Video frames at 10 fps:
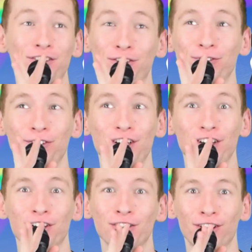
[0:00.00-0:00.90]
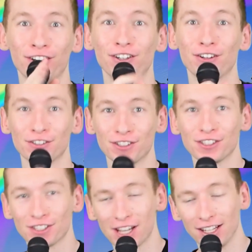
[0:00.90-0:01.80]
new video. I know it's
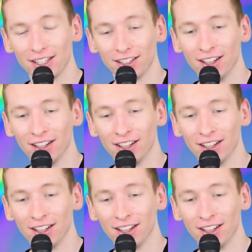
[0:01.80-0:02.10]
exciting.